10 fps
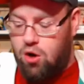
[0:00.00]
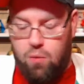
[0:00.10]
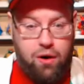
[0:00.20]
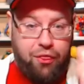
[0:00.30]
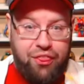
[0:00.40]

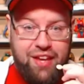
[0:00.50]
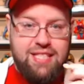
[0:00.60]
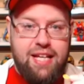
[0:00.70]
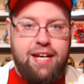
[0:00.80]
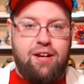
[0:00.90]
Well, this
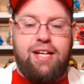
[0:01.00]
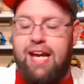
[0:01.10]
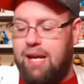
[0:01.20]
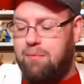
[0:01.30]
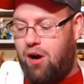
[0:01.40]
here
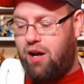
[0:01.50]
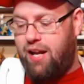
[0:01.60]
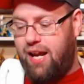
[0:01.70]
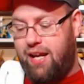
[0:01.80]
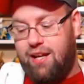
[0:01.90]
came on
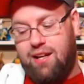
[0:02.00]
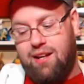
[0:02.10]
a